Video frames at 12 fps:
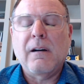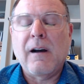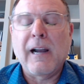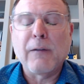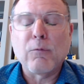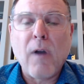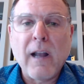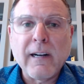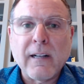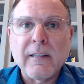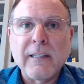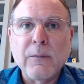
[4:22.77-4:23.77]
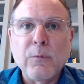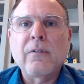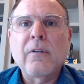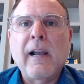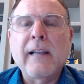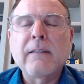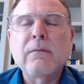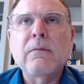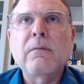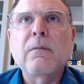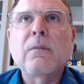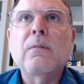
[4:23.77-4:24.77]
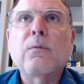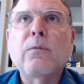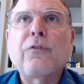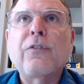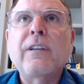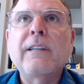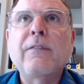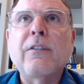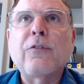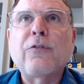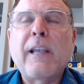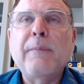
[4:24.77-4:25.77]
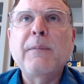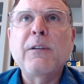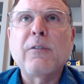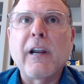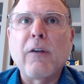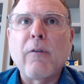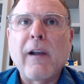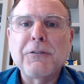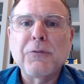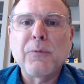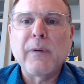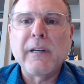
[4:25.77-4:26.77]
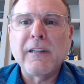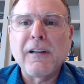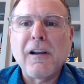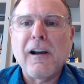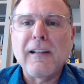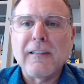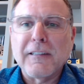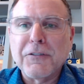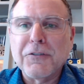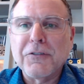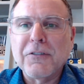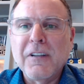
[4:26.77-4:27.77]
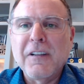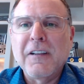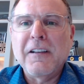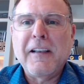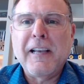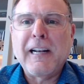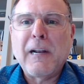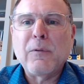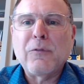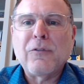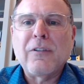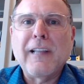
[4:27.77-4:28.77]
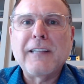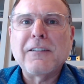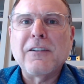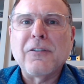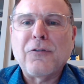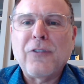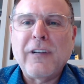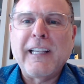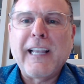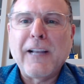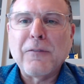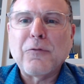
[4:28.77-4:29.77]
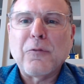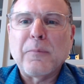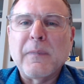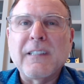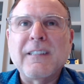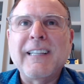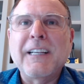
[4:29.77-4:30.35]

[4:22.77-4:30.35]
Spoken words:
ironically, I received the same year I graduated college, and I was elected a city councilman at the